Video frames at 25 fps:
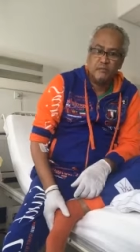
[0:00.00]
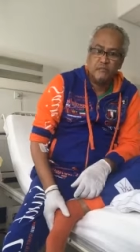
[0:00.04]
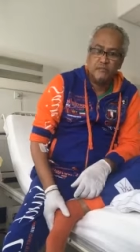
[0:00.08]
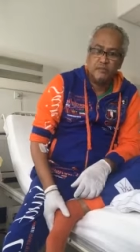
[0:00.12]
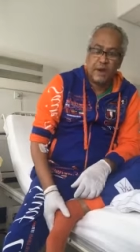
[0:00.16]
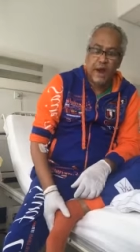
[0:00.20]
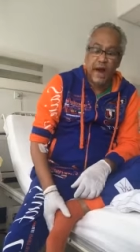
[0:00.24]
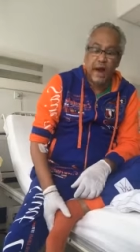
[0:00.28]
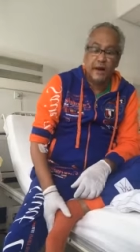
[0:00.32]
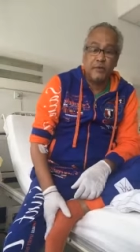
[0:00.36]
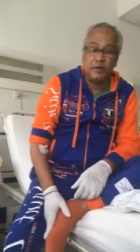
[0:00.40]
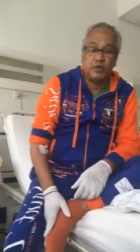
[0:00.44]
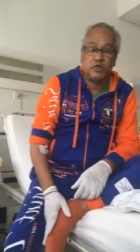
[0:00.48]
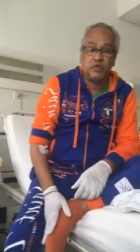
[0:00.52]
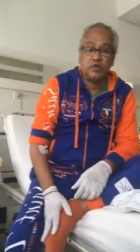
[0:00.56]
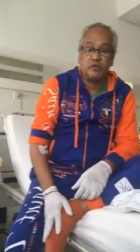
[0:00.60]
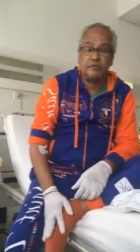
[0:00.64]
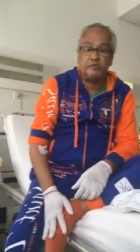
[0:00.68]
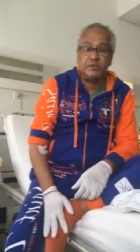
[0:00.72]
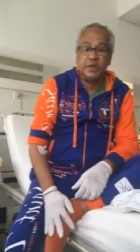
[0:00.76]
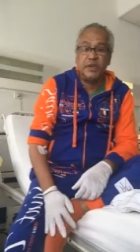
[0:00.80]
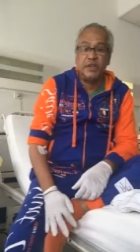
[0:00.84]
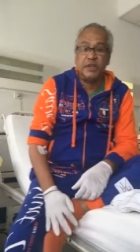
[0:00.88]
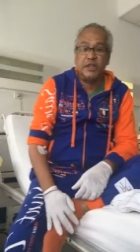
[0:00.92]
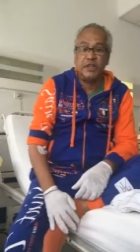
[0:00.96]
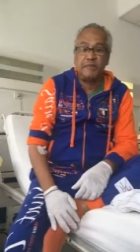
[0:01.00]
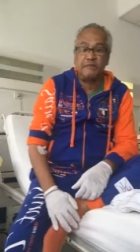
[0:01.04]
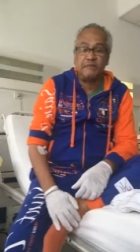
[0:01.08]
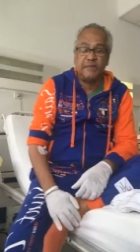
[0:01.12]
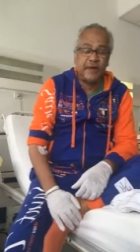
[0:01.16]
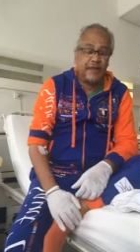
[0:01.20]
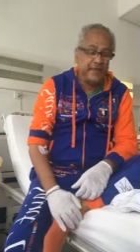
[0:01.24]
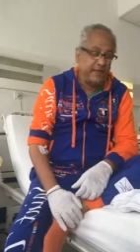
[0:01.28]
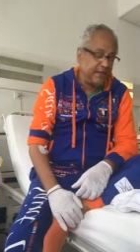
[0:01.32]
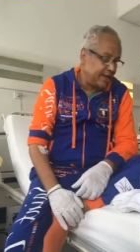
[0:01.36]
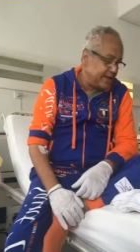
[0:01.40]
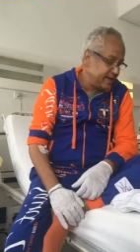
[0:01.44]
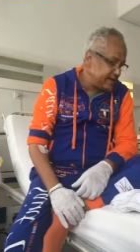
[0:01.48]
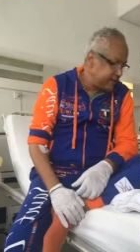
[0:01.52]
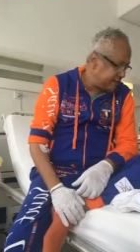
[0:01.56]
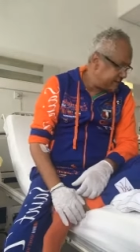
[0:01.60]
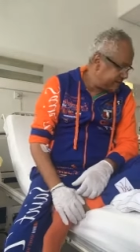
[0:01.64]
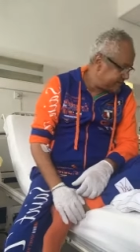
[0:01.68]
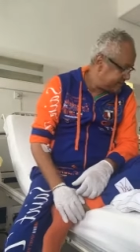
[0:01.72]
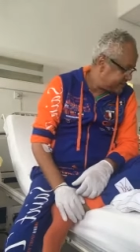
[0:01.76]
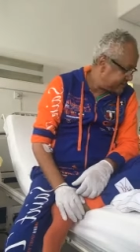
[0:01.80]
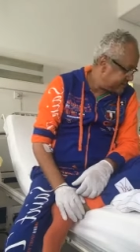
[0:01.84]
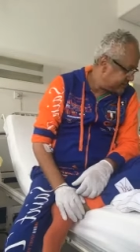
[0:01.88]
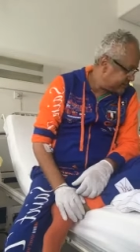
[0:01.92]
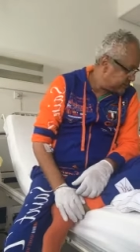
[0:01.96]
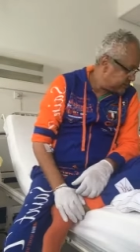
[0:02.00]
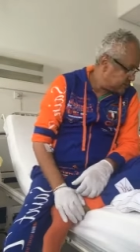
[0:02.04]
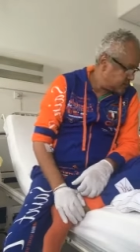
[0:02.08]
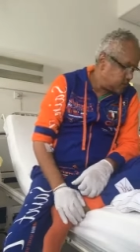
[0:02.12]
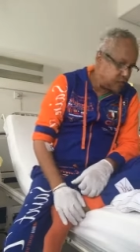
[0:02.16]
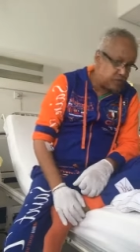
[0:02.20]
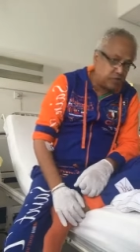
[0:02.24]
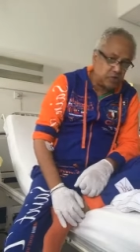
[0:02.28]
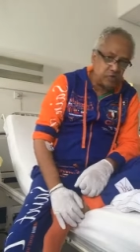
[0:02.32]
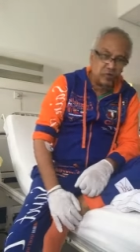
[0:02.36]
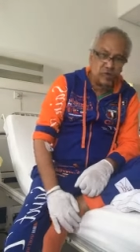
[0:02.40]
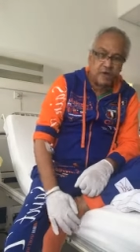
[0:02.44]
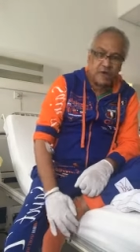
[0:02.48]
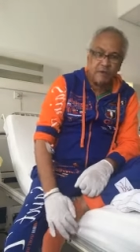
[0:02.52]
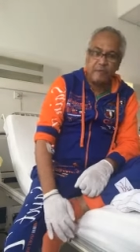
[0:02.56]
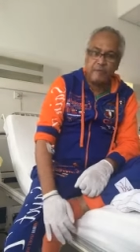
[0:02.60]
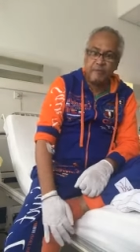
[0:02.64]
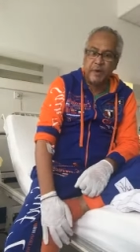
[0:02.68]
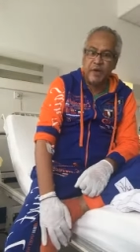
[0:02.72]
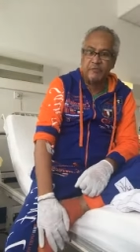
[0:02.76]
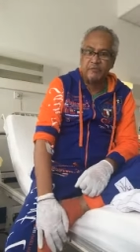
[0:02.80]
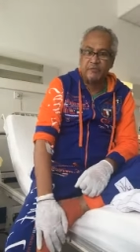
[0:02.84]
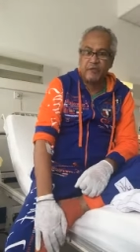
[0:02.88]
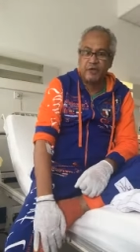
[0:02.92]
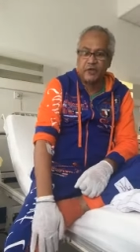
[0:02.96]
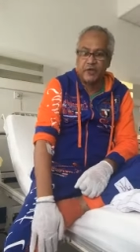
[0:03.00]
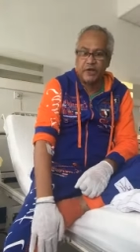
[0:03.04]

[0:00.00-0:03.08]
Brava should be independent. We should campaign for